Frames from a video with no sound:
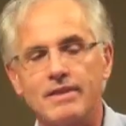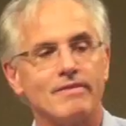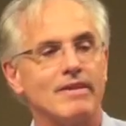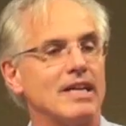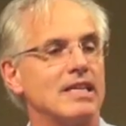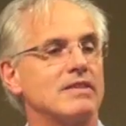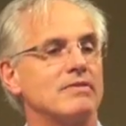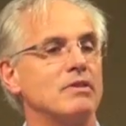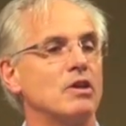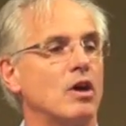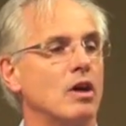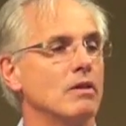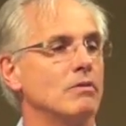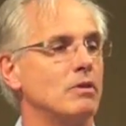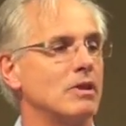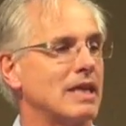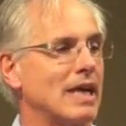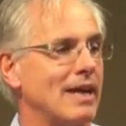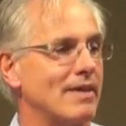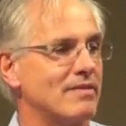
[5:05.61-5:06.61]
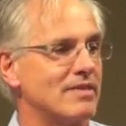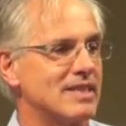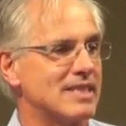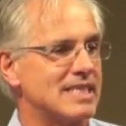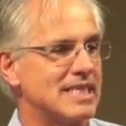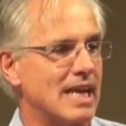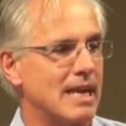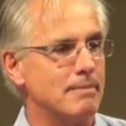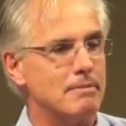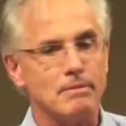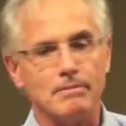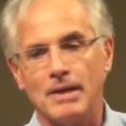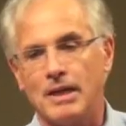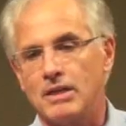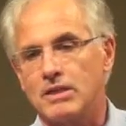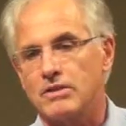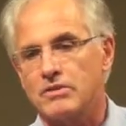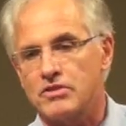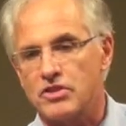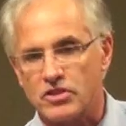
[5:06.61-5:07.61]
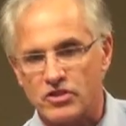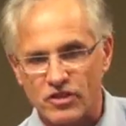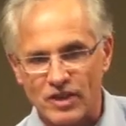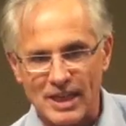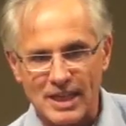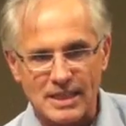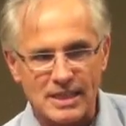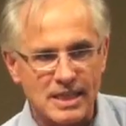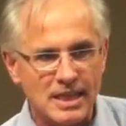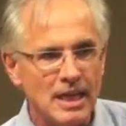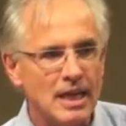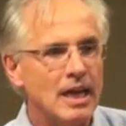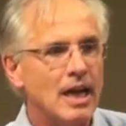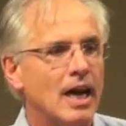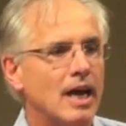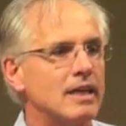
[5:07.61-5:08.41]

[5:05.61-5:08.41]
otherwise we all would have the same amount of stress